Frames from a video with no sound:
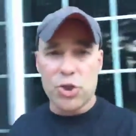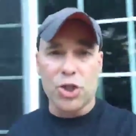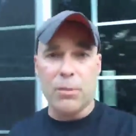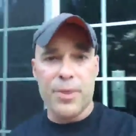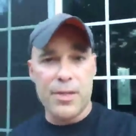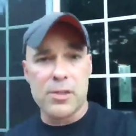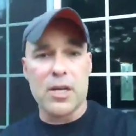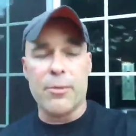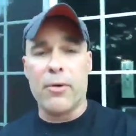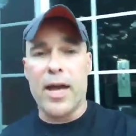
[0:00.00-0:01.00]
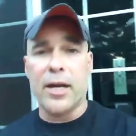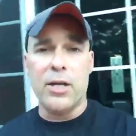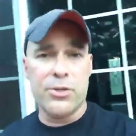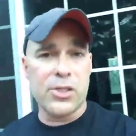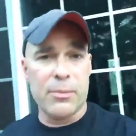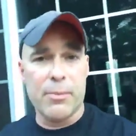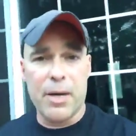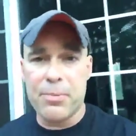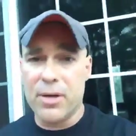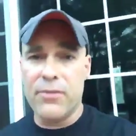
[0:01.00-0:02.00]
Sherman this time around. I know some of
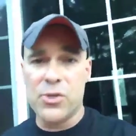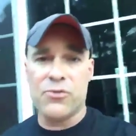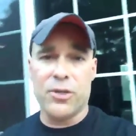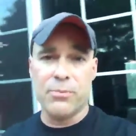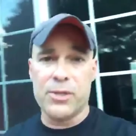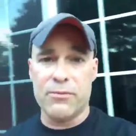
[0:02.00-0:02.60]
my previous films